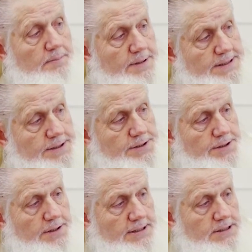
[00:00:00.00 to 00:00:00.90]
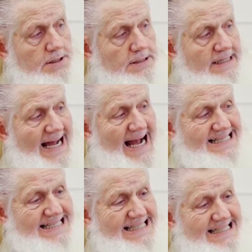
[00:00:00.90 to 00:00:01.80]
But this year, I started
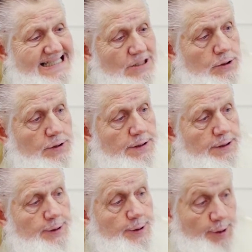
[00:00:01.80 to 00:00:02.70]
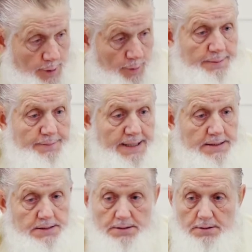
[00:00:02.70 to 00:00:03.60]
asking the children, do you know what it
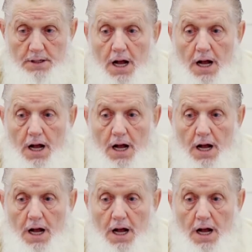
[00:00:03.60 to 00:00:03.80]
means?